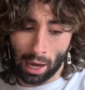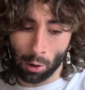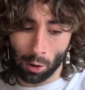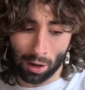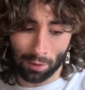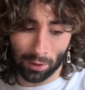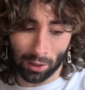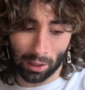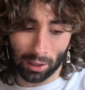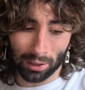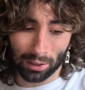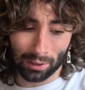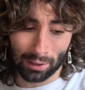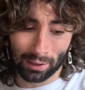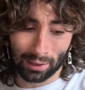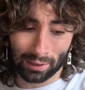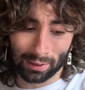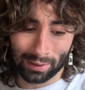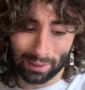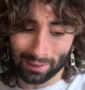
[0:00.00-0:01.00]
However,
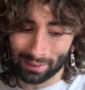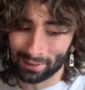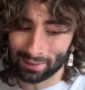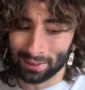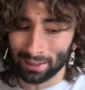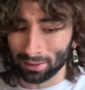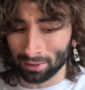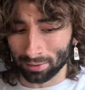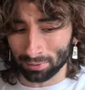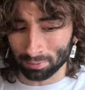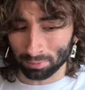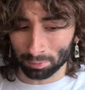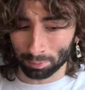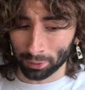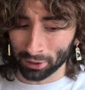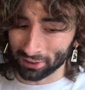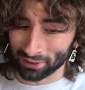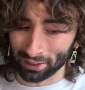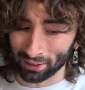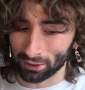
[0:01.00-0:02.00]
this didn't
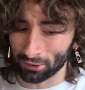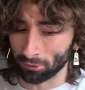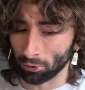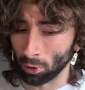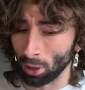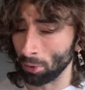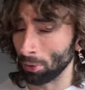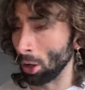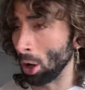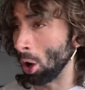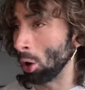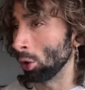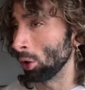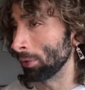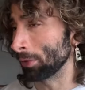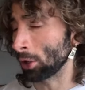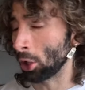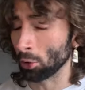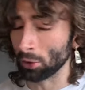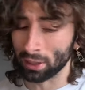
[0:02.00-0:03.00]
persist throughout the whole
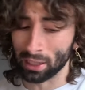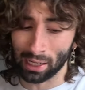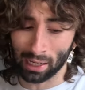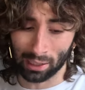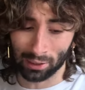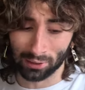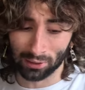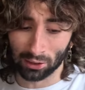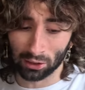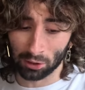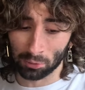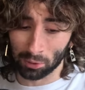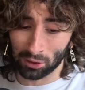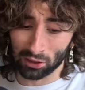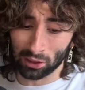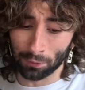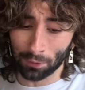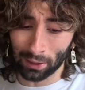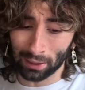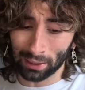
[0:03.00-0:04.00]
of Code Geass.
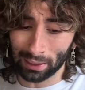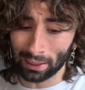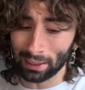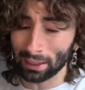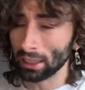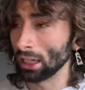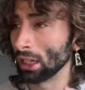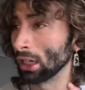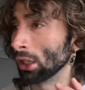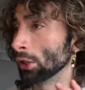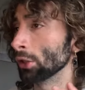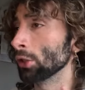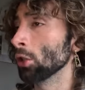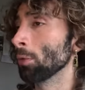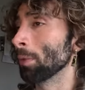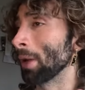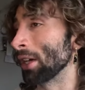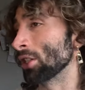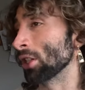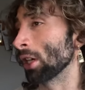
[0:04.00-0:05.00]
Specifically, two
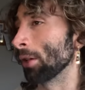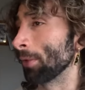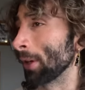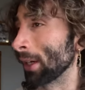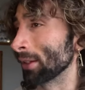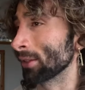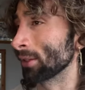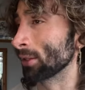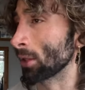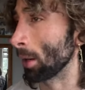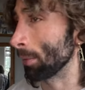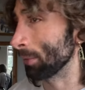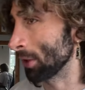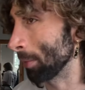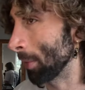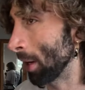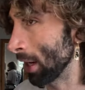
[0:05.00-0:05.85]
major events come to